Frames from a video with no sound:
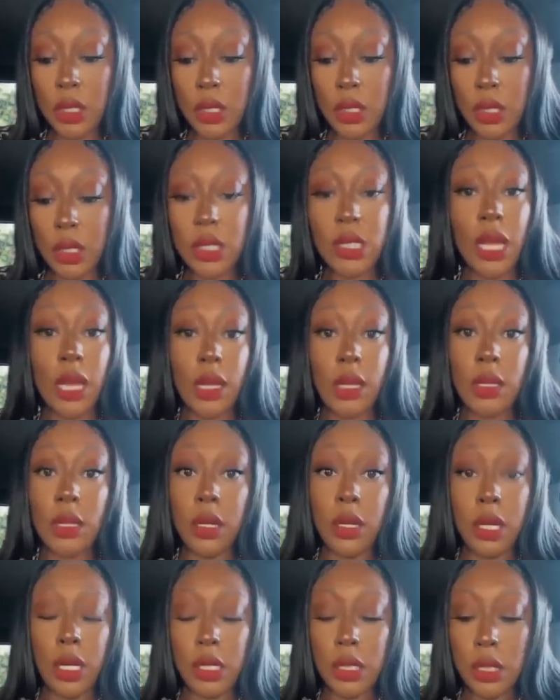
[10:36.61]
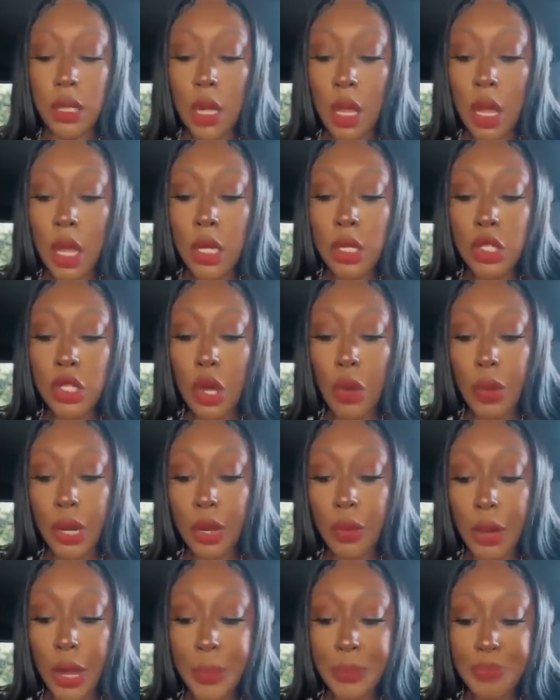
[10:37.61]
just to say the least. So
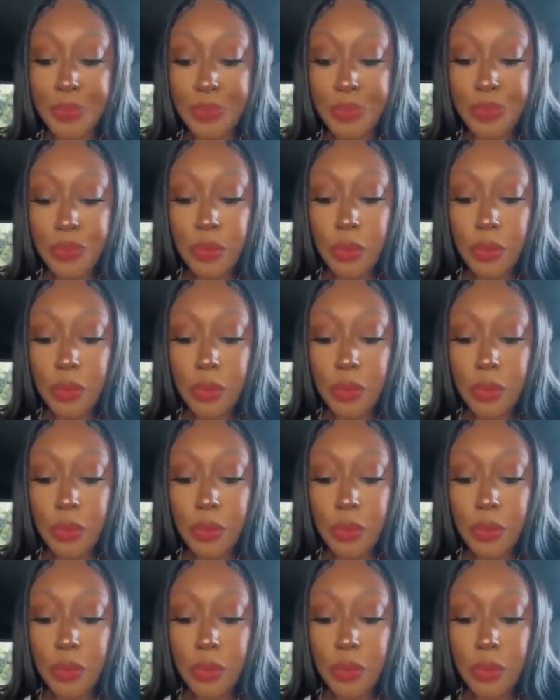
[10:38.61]
anyway,